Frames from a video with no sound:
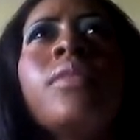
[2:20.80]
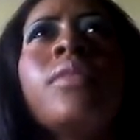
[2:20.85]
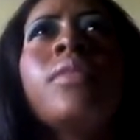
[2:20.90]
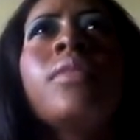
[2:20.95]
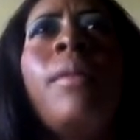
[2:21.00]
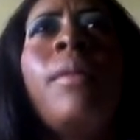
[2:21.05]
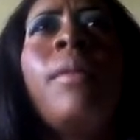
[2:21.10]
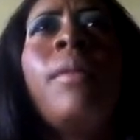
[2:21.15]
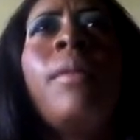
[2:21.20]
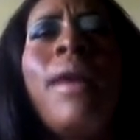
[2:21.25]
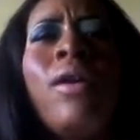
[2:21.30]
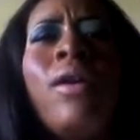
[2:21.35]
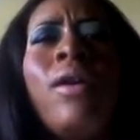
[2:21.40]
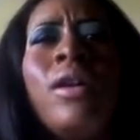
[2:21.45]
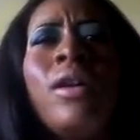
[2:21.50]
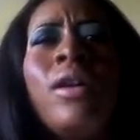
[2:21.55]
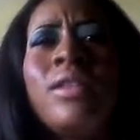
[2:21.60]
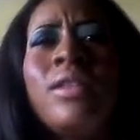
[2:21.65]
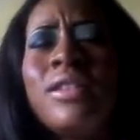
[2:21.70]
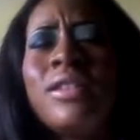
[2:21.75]
about
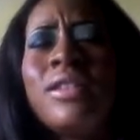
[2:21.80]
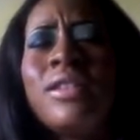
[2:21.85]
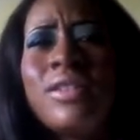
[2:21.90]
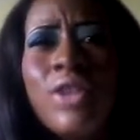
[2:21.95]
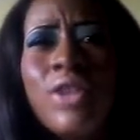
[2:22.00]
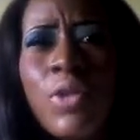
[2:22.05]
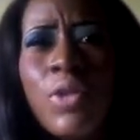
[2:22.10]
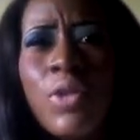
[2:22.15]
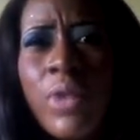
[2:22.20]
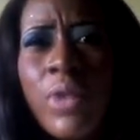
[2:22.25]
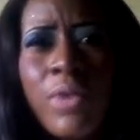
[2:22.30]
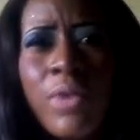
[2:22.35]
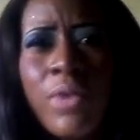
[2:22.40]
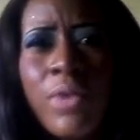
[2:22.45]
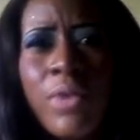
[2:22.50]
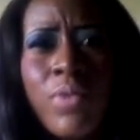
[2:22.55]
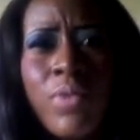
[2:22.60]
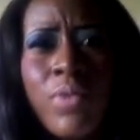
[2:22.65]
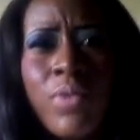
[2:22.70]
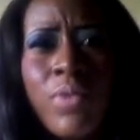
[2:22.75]
another stud
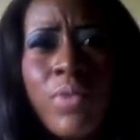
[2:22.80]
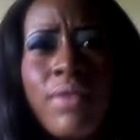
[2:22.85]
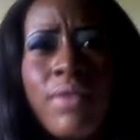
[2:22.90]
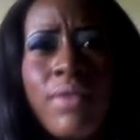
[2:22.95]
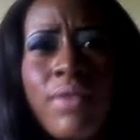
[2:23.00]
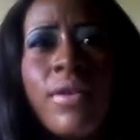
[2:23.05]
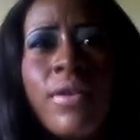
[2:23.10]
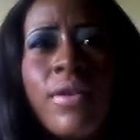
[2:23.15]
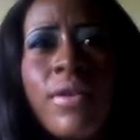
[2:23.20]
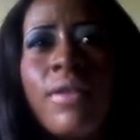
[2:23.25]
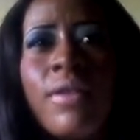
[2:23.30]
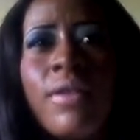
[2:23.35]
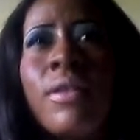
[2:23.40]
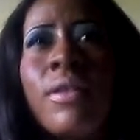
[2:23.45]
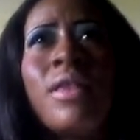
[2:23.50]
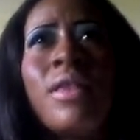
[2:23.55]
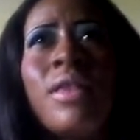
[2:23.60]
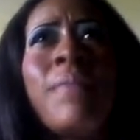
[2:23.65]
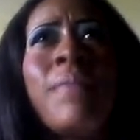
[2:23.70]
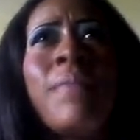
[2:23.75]
wearing weave?
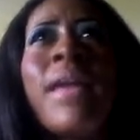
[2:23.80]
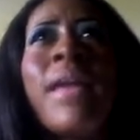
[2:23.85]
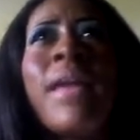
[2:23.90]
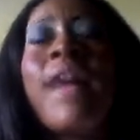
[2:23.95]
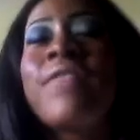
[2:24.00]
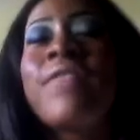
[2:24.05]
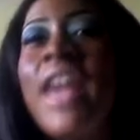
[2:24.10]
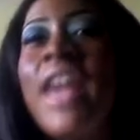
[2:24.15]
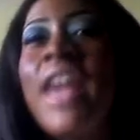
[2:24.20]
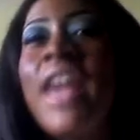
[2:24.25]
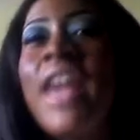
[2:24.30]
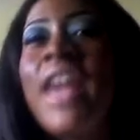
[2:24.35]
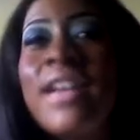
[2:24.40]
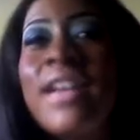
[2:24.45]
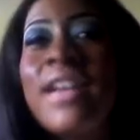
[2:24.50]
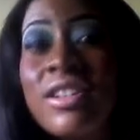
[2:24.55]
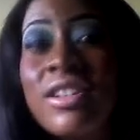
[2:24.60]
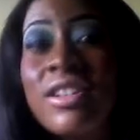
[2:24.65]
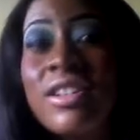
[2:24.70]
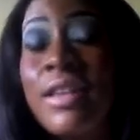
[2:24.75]
They may have
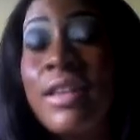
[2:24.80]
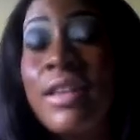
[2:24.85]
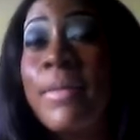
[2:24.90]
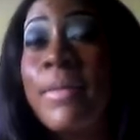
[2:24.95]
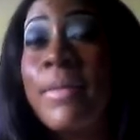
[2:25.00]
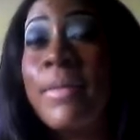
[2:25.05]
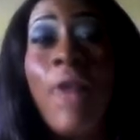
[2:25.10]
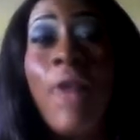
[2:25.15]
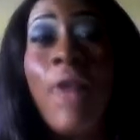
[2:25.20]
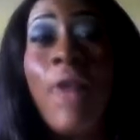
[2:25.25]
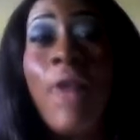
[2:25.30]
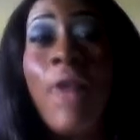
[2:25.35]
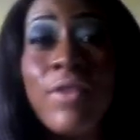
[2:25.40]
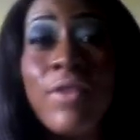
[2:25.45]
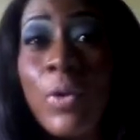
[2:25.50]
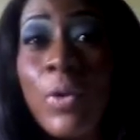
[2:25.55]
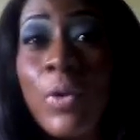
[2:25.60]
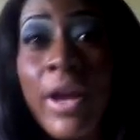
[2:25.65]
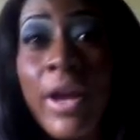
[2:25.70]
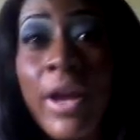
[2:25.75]
cancer. They may not have
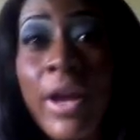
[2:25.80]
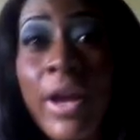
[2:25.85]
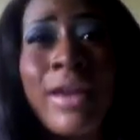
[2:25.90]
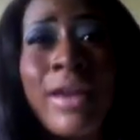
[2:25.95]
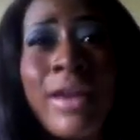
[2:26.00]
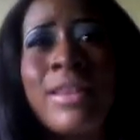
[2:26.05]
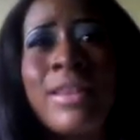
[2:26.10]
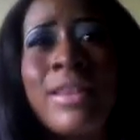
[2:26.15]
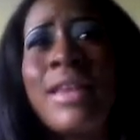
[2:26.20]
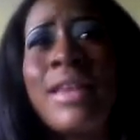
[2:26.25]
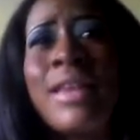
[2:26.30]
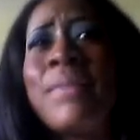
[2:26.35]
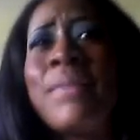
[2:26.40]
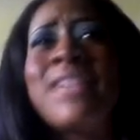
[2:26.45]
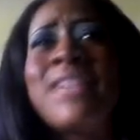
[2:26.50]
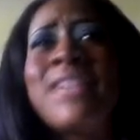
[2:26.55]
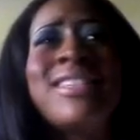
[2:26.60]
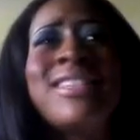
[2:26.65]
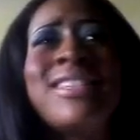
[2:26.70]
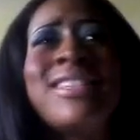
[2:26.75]
no hair. They may
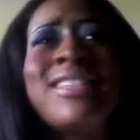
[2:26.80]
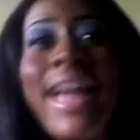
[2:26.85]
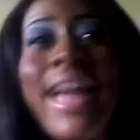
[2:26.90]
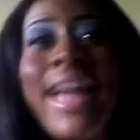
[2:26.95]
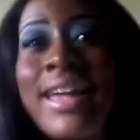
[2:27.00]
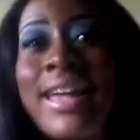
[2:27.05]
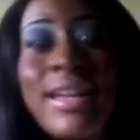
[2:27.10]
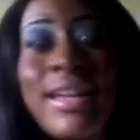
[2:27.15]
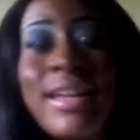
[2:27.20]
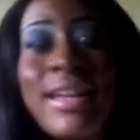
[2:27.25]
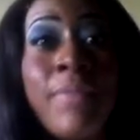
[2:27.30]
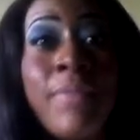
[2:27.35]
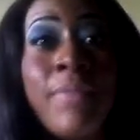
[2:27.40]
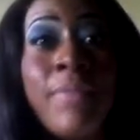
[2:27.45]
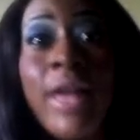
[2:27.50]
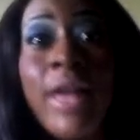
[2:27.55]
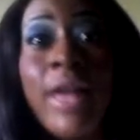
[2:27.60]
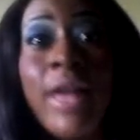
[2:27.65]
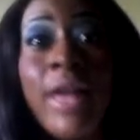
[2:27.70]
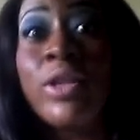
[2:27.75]
just like it because it make
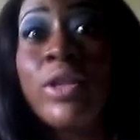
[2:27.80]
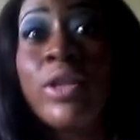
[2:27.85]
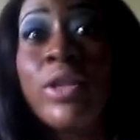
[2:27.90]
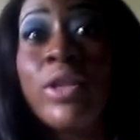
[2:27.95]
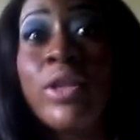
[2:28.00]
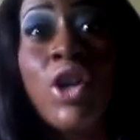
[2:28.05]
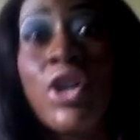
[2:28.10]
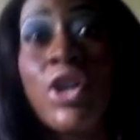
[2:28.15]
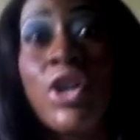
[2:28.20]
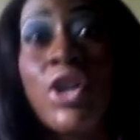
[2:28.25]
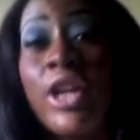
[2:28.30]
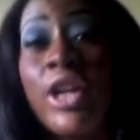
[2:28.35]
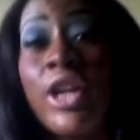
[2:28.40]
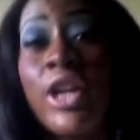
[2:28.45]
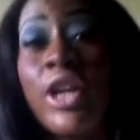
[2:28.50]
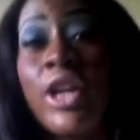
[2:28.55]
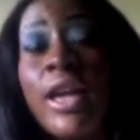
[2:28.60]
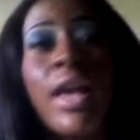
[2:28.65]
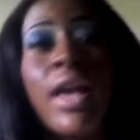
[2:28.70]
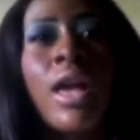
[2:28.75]
them look good.
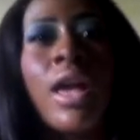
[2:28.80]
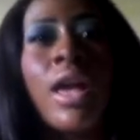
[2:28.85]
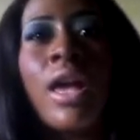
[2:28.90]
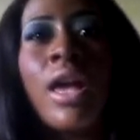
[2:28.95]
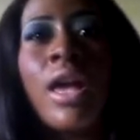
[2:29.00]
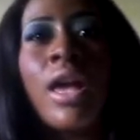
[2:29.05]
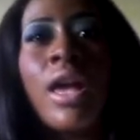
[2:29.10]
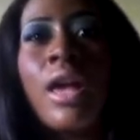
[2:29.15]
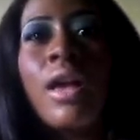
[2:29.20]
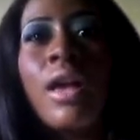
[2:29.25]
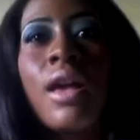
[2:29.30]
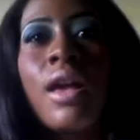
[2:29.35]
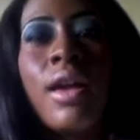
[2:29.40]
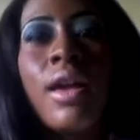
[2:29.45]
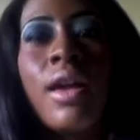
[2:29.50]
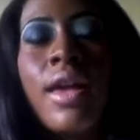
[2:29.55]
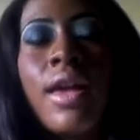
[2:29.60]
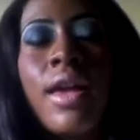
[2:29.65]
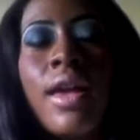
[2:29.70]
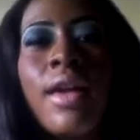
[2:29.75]

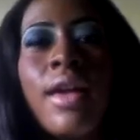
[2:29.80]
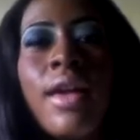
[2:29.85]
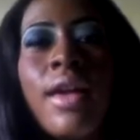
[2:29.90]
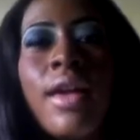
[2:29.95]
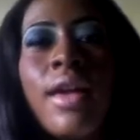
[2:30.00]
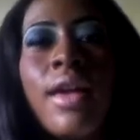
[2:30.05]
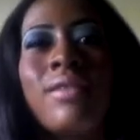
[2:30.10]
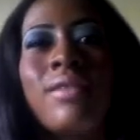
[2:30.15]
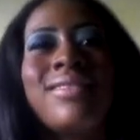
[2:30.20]
Hell,